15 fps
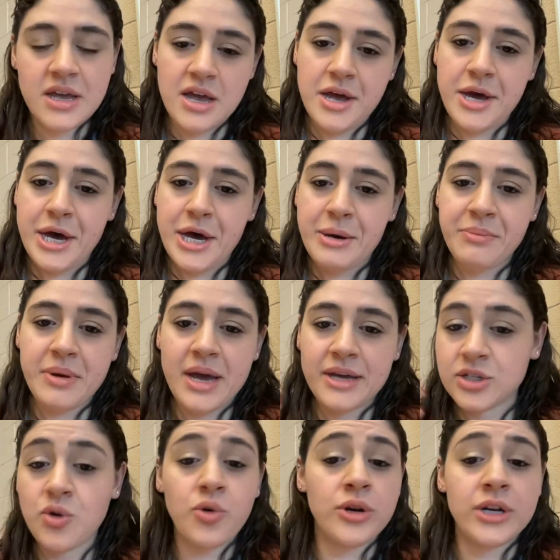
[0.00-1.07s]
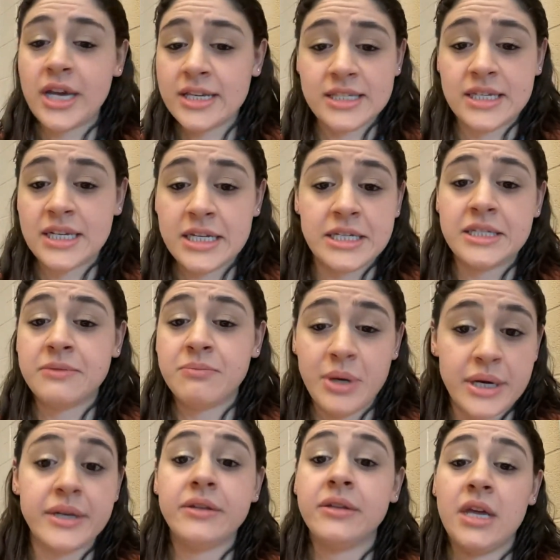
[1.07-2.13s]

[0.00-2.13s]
As corny as it is, but